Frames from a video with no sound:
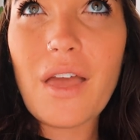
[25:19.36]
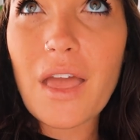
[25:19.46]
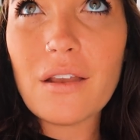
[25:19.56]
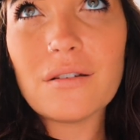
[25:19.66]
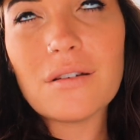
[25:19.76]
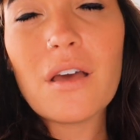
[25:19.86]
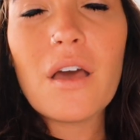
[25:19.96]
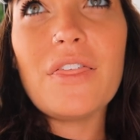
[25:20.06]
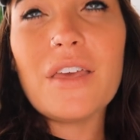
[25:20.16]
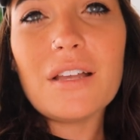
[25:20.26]
End.
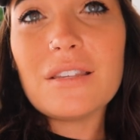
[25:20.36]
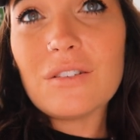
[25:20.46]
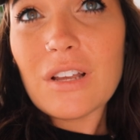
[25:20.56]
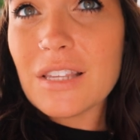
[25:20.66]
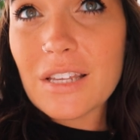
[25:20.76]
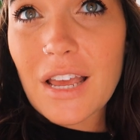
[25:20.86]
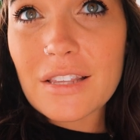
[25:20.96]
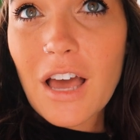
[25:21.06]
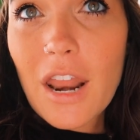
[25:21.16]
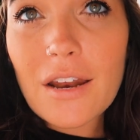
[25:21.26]
I think it's it's a nice,
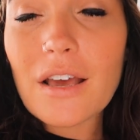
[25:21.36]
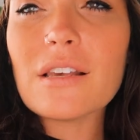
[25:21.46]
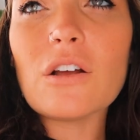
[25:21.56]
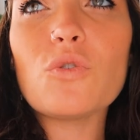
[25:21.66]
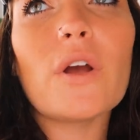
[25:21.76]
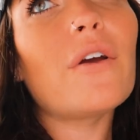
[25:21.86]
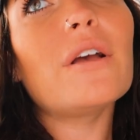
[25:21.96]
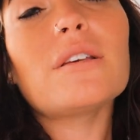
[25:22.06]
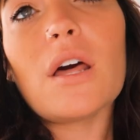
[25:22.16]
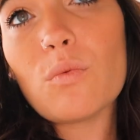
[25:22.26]
it's got a nice outdoor area.
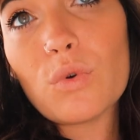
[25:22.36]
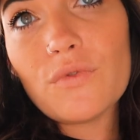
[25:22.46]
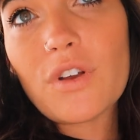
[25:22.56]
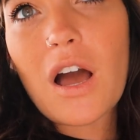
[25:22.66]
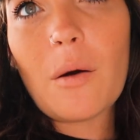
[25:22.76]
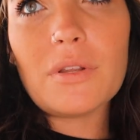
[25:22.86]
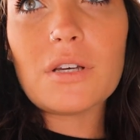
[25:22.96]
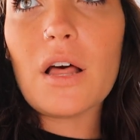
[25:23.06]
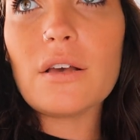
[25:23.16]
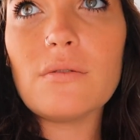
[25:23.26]
It's got a rooftop. It's
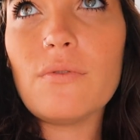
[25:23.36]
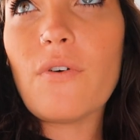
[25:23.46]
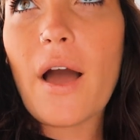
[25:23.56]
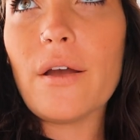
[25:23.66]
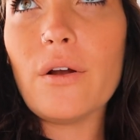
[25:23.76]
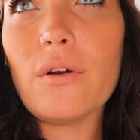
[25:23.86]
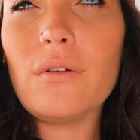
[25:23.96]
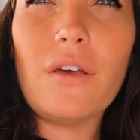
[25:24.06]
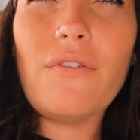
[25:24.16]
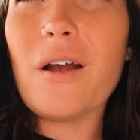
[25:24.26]
got like some fire,
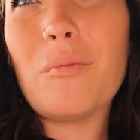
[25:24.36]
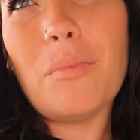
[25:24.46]
like fire